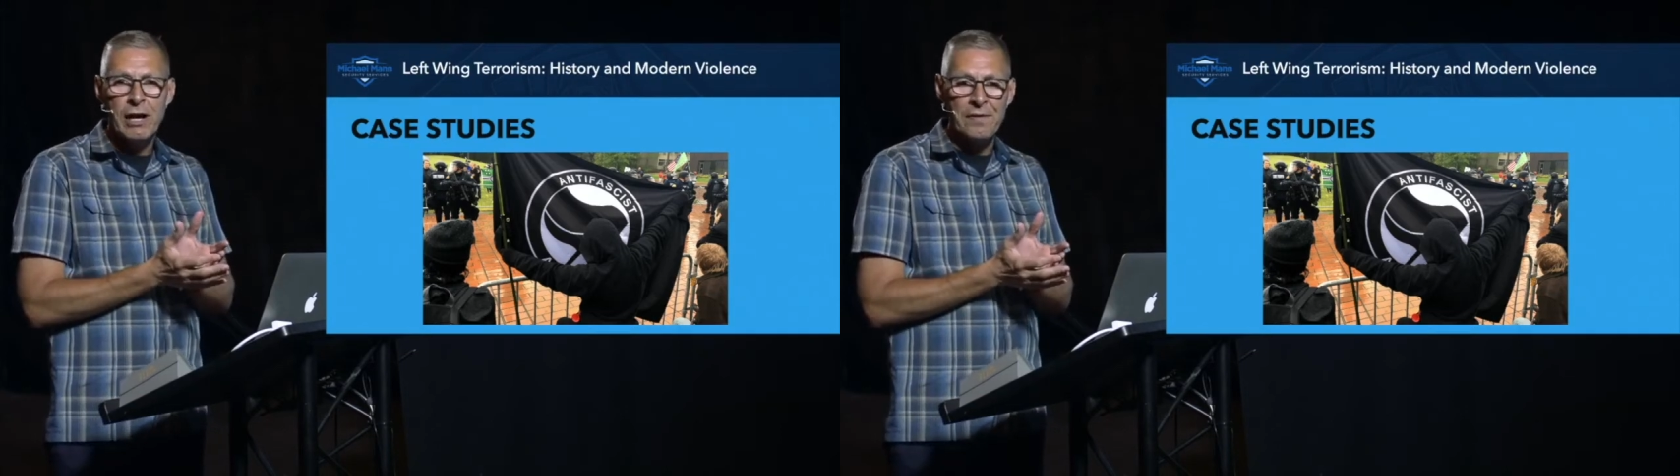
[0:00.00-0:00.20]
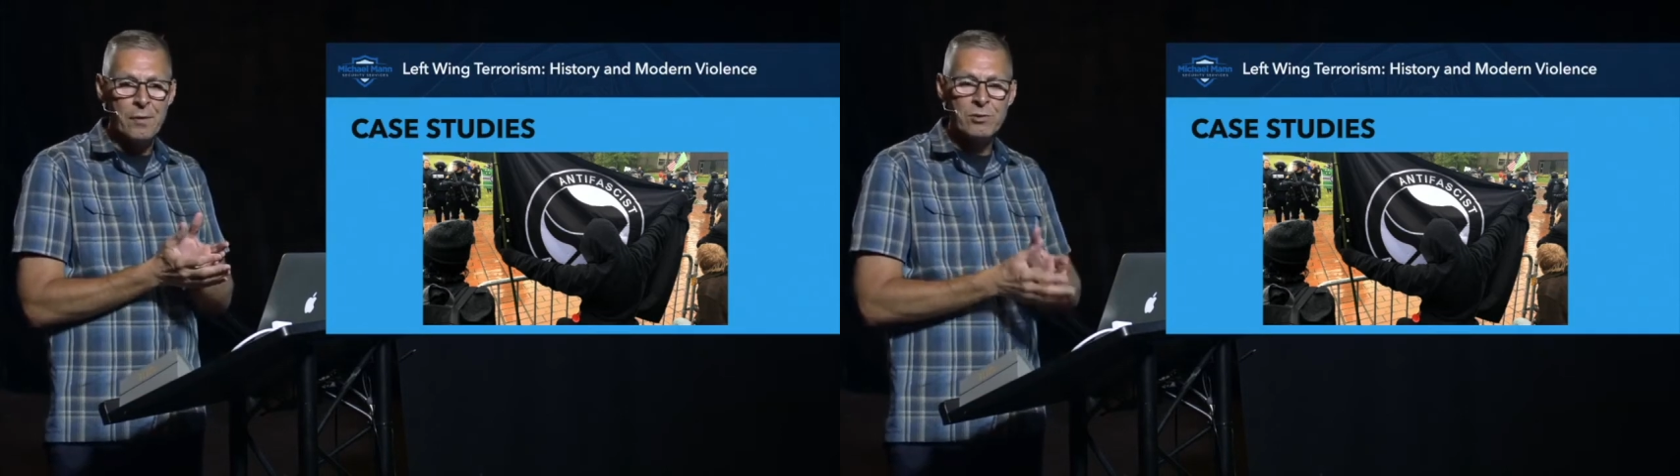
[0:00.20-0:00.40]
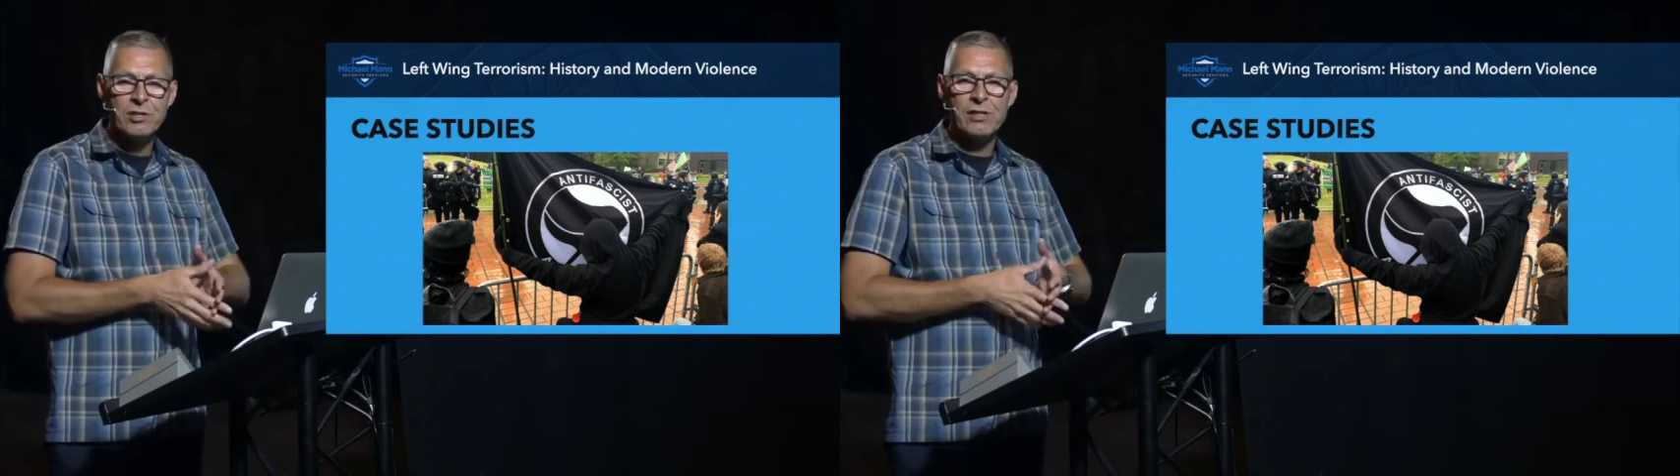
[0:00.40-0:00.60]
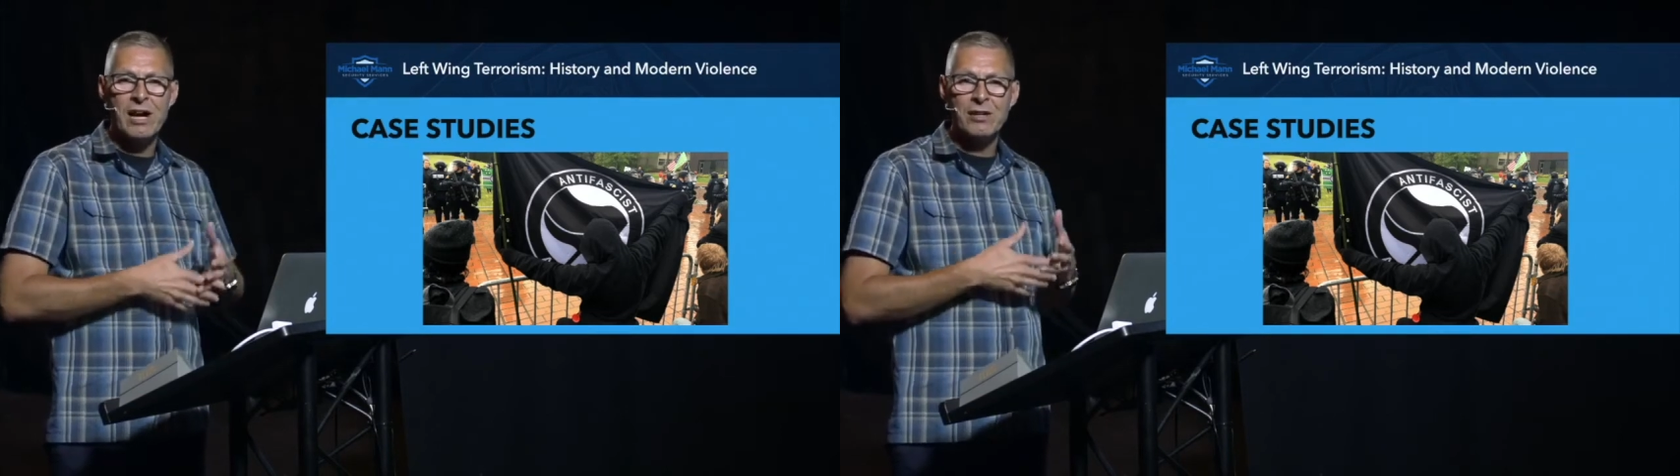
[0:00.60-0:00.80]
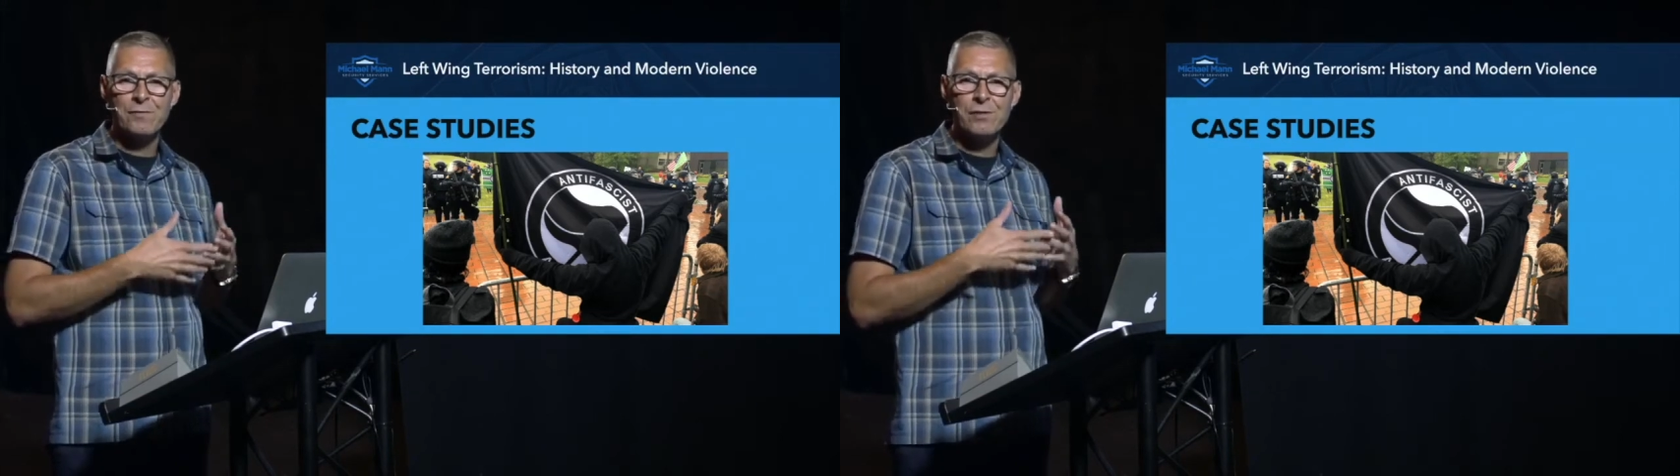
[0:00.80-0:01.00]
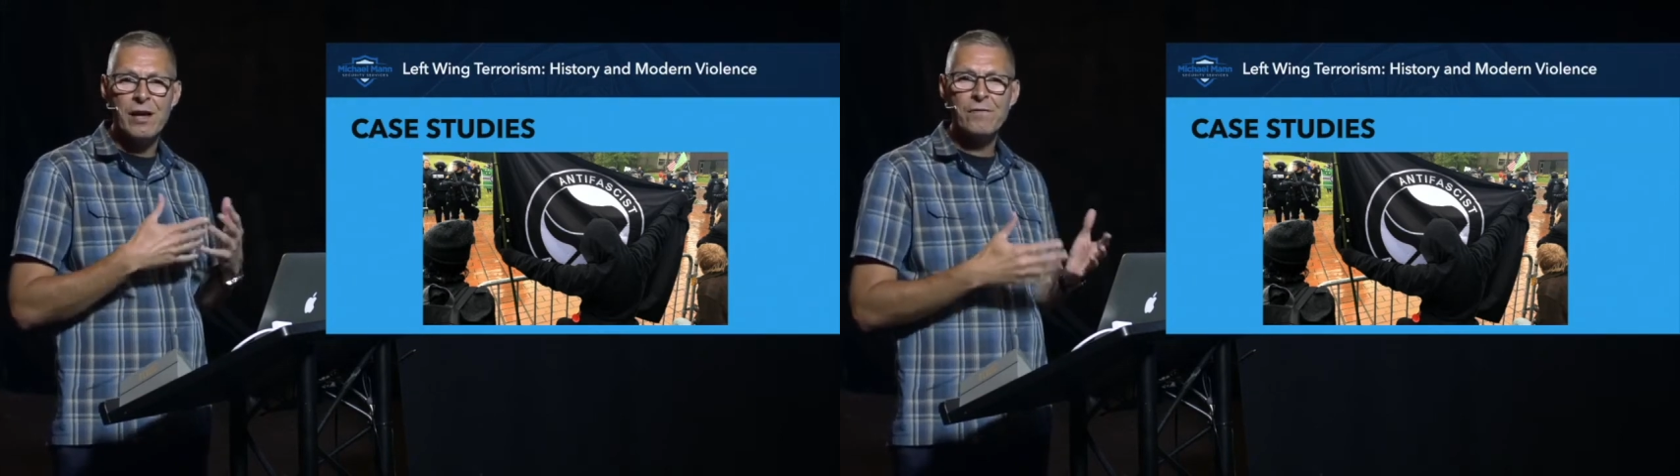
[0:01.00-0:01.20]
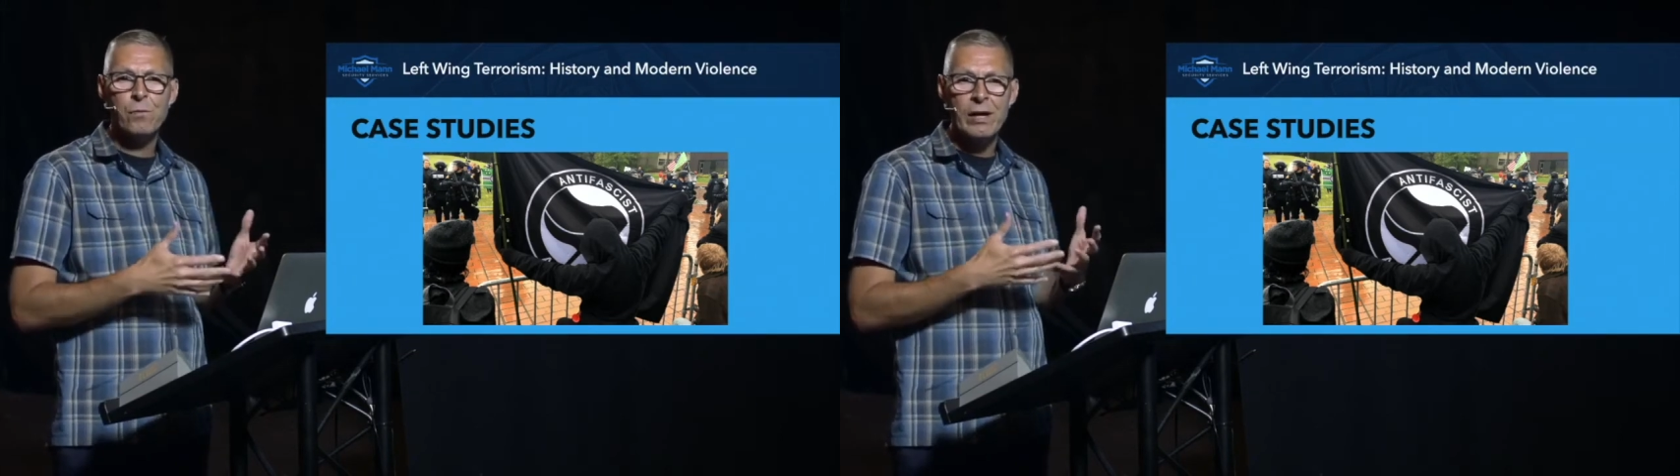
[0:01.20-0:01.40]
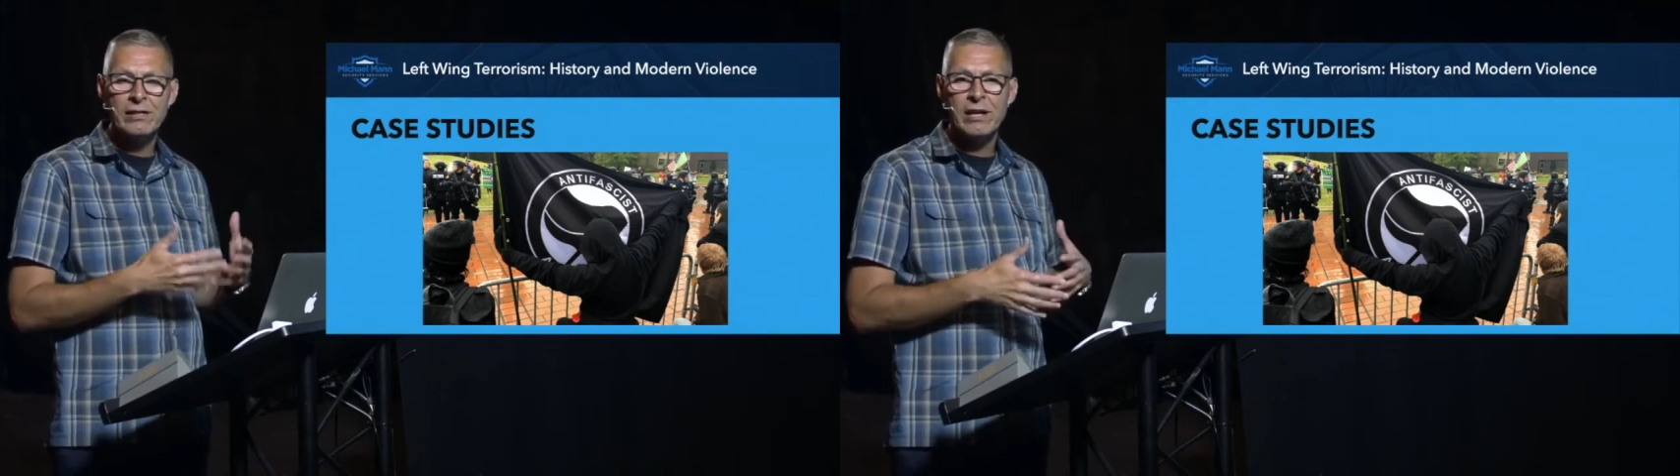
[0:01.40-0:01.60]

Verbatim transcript: and there was a lot of left-wing